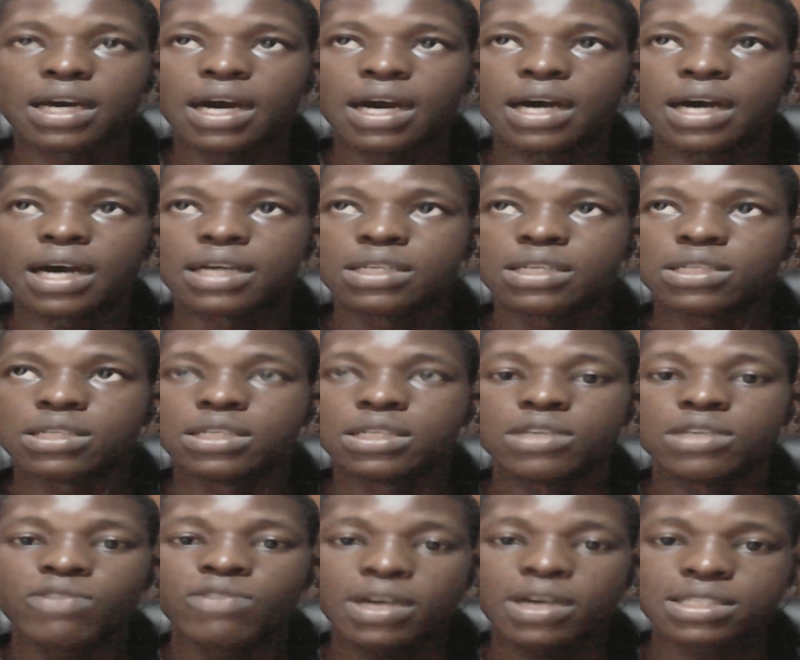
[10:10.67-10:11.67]
And the
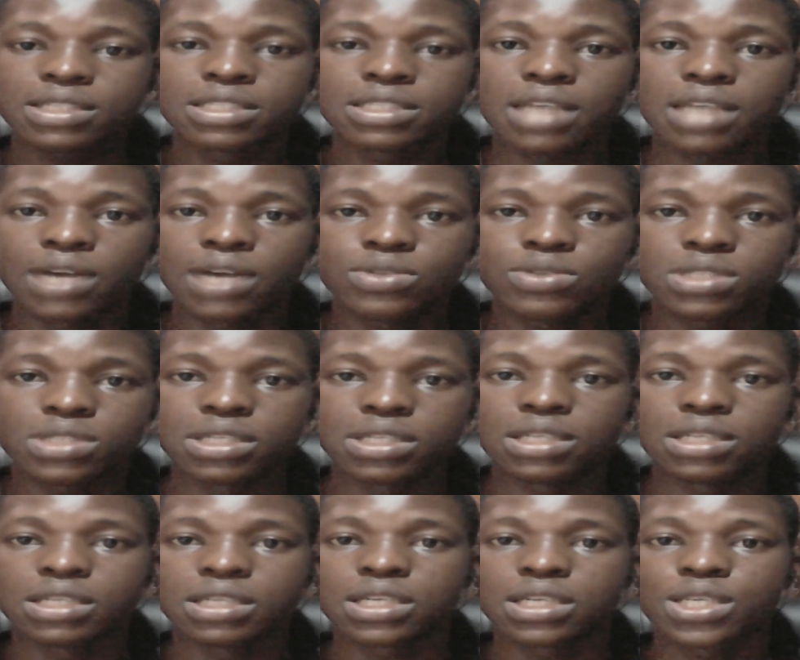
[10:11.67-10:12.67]
devices they are using,
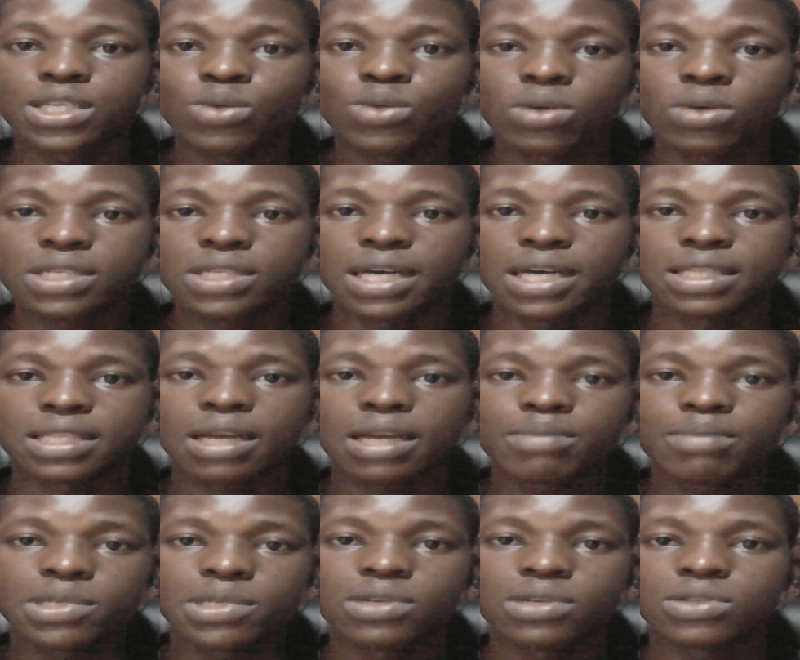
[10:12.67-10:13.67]
the keyword they are
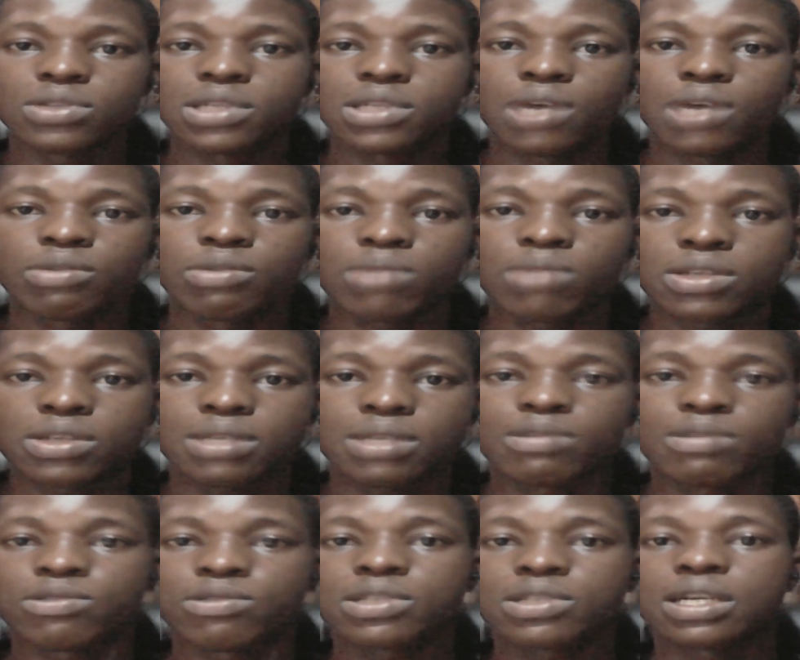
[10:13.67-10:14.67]
typing on their web browser
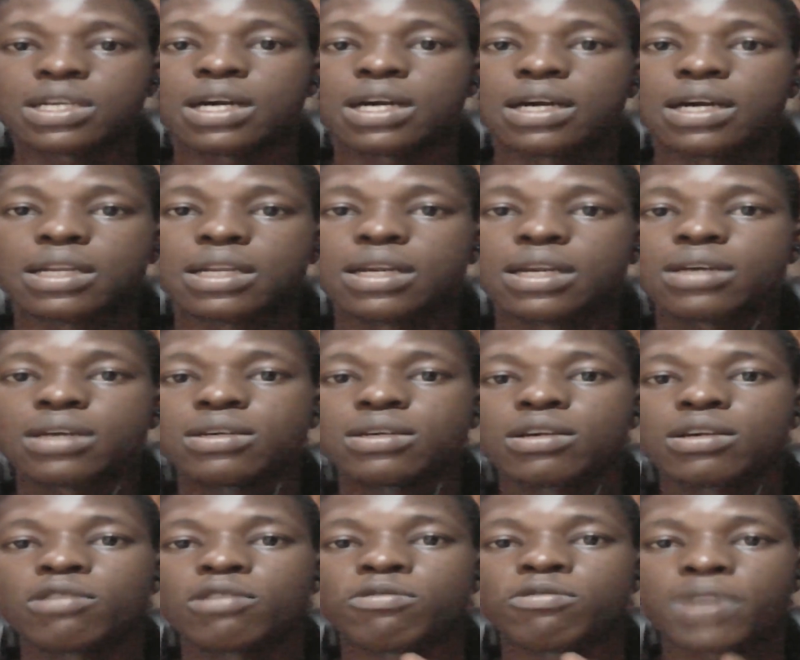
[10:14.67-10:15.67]
before they can
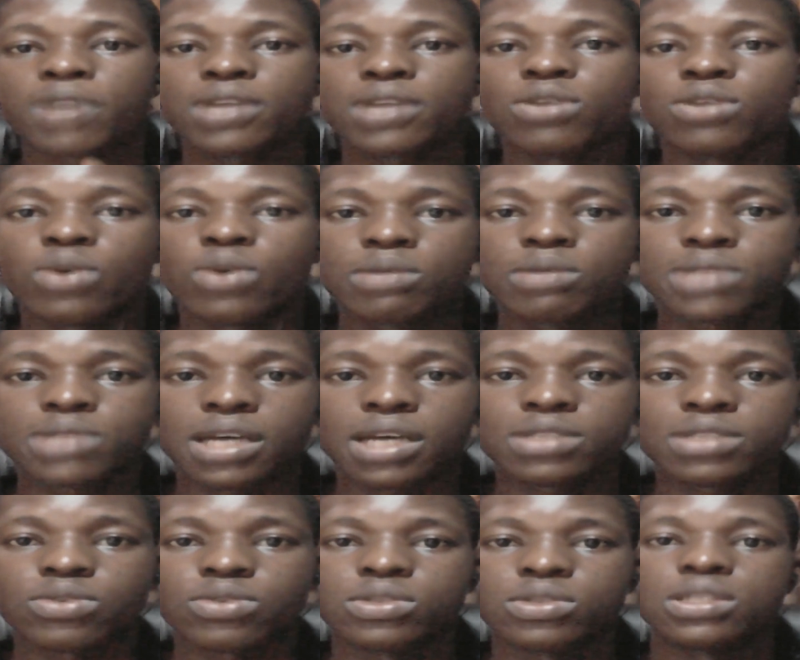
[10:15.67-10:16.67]
find your website
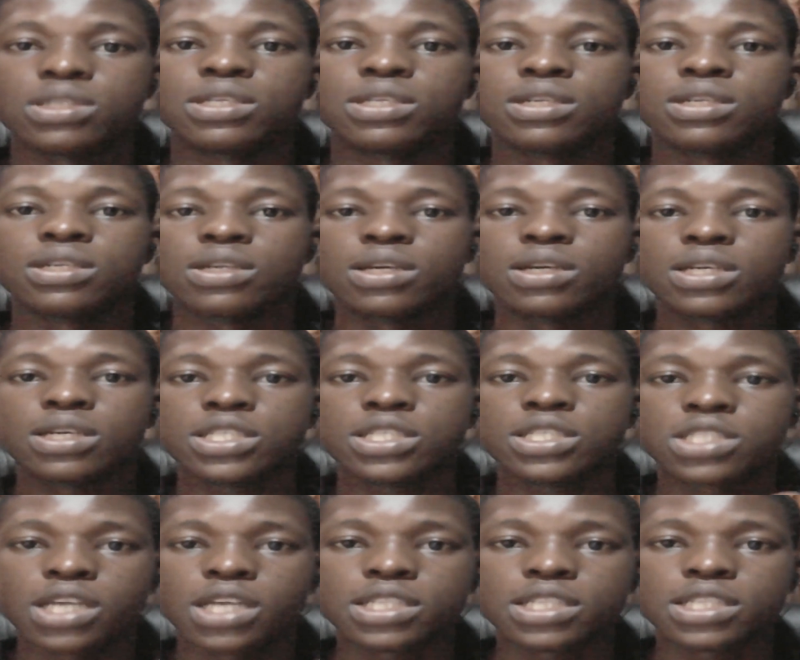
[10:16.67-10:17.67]
on the
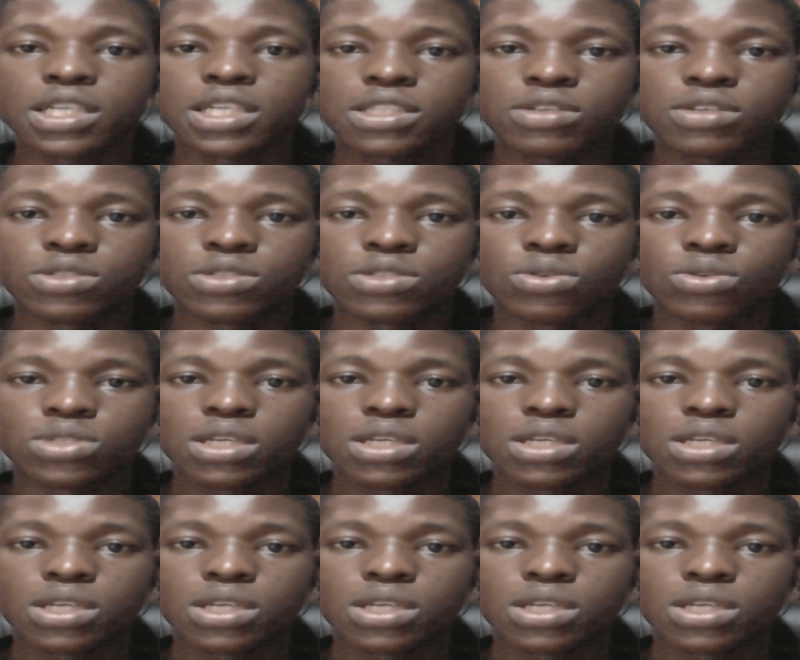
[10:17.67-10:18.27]
search engine result.